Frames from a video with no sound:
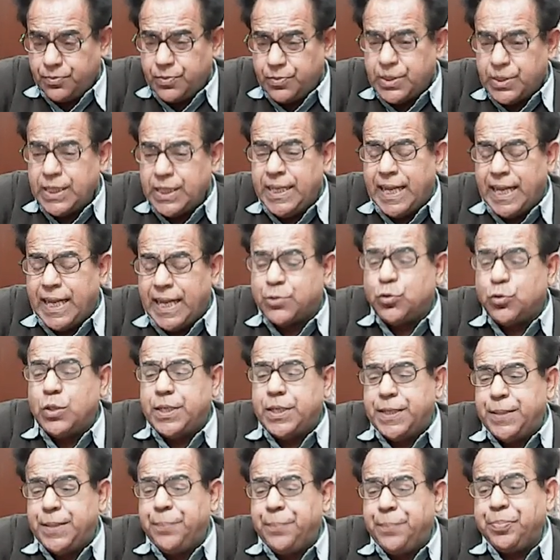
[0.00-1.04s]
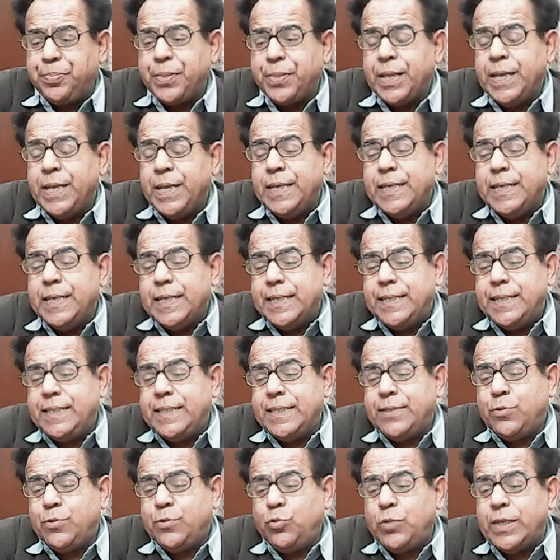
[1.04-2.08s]
Actually, the
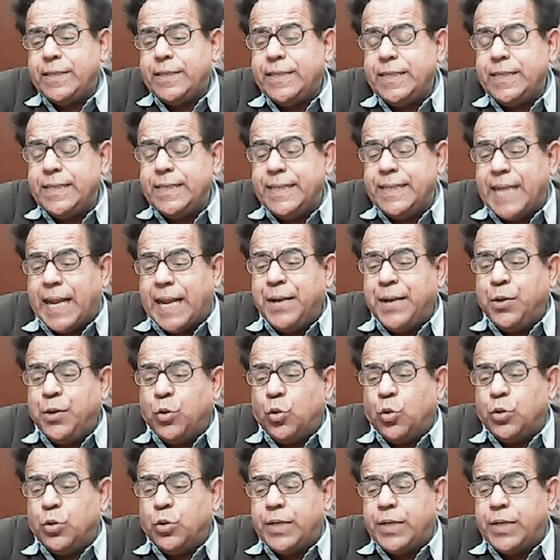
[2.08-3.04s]
student said nano,